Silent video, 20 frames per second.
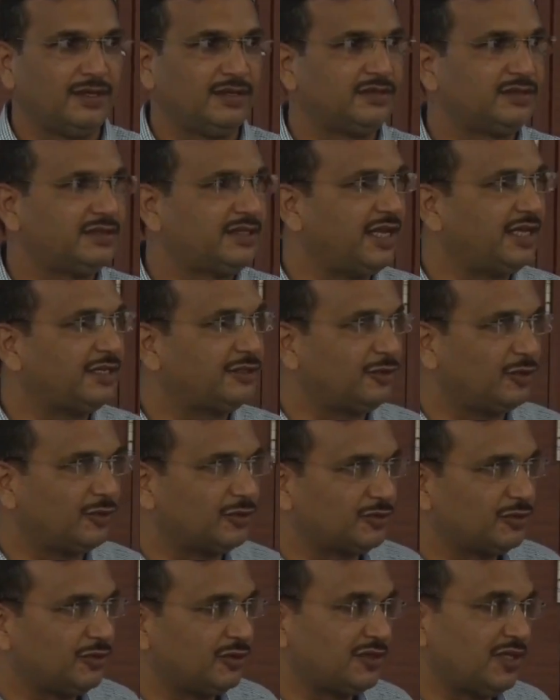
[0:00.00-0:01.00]
They
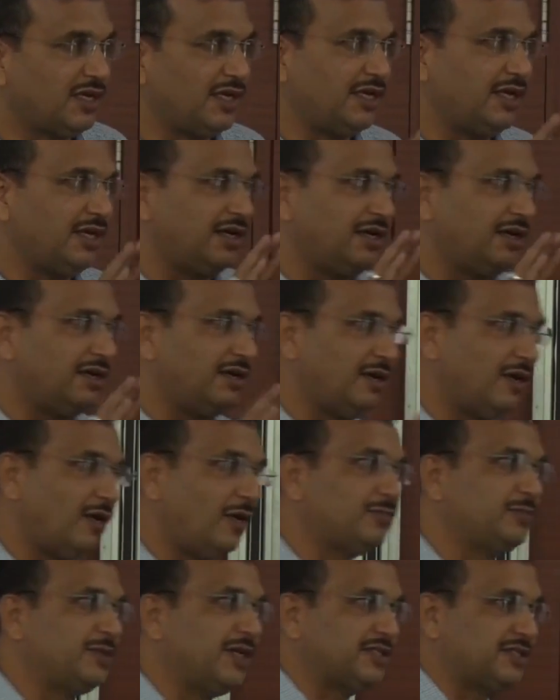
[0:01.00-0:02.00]
don't know the
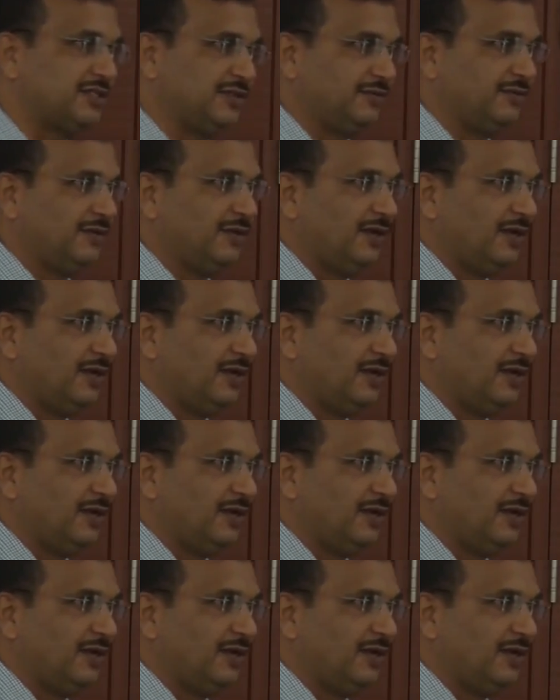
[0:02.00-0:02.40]
objective.